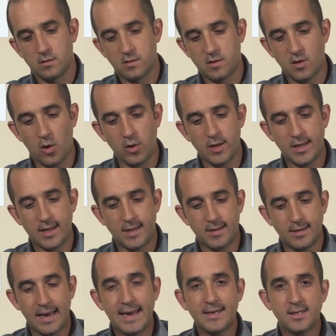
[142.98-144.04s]
Starting
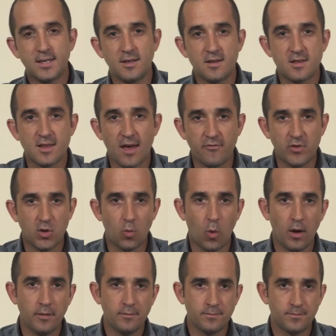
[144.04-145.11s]
in
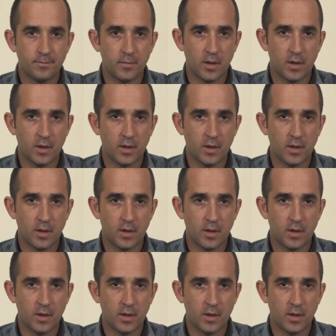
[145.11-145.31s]
1971,